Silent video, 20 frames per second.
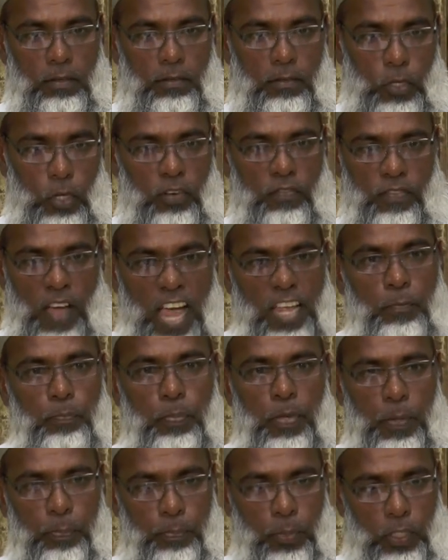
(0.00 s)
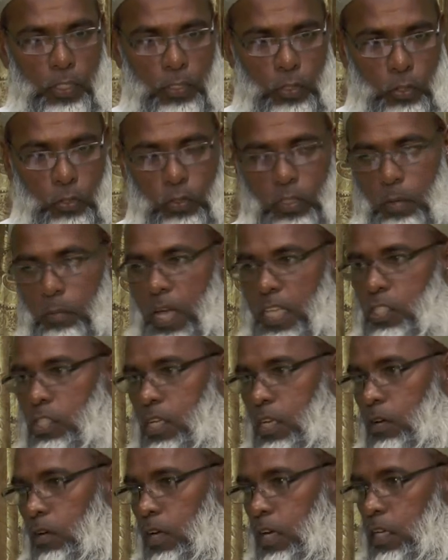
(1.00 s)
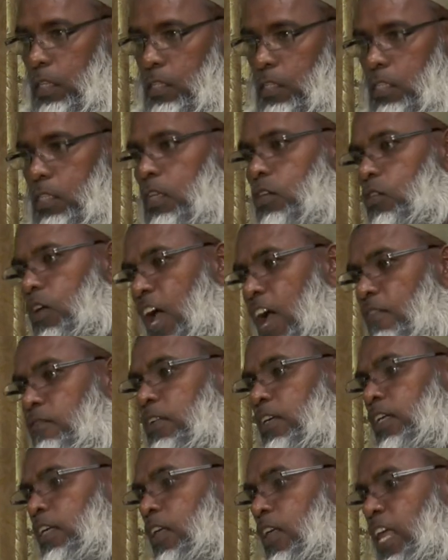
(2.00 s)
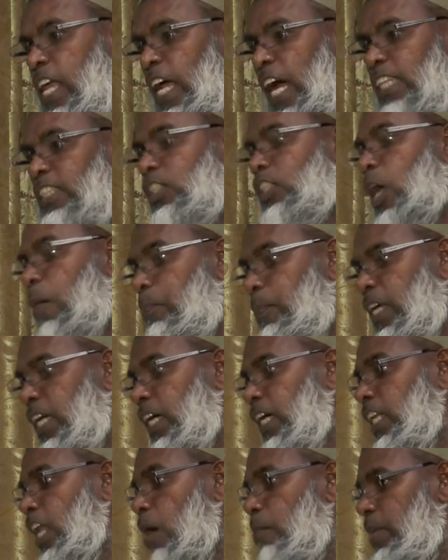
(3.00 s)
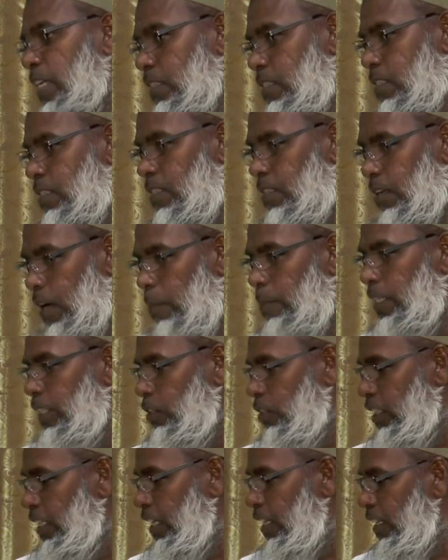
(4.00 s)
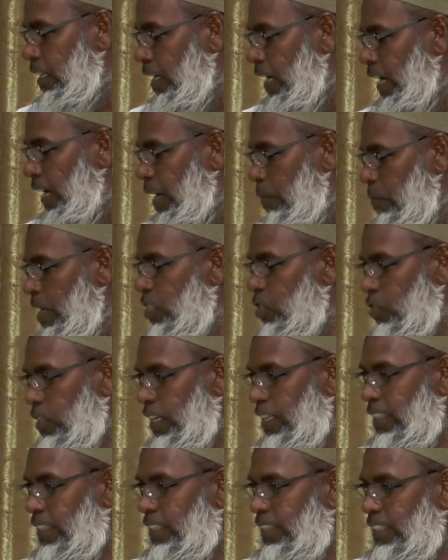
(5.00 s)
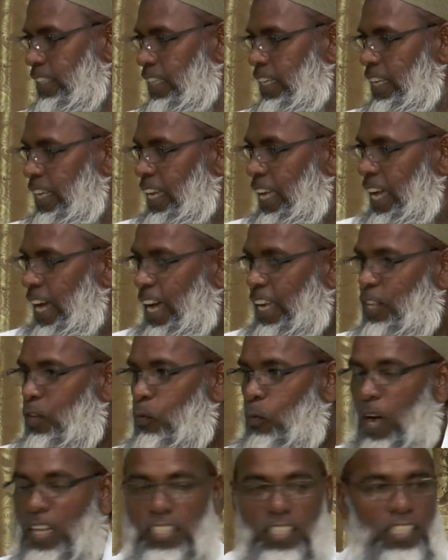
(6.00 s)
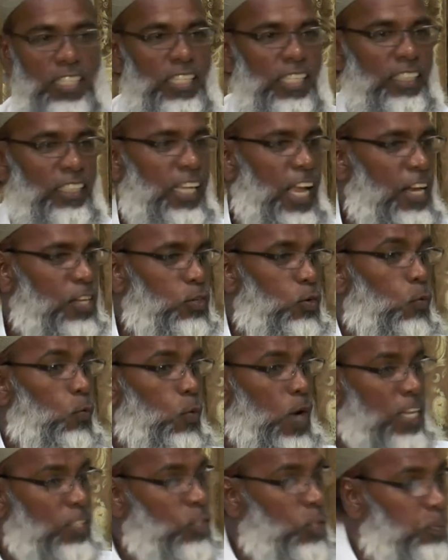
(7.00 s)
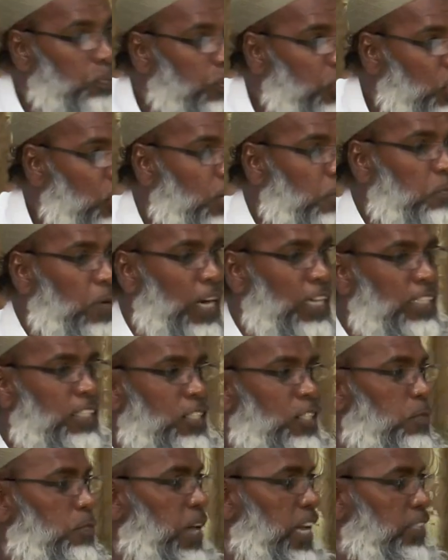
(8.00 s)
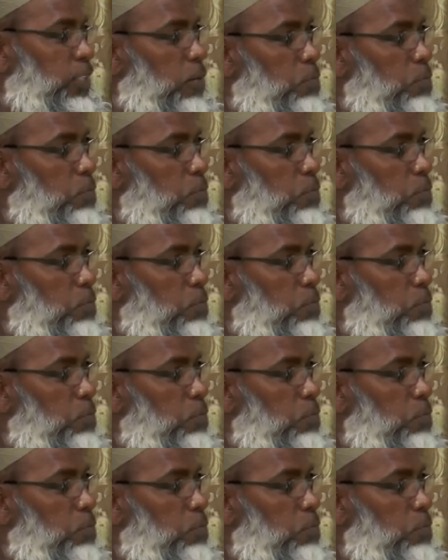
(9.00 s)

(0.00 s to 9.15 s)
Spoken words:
if you invite people to the masjid hall and you see you have a top economist coming to the masjid and he wants to tell you where to put your money to make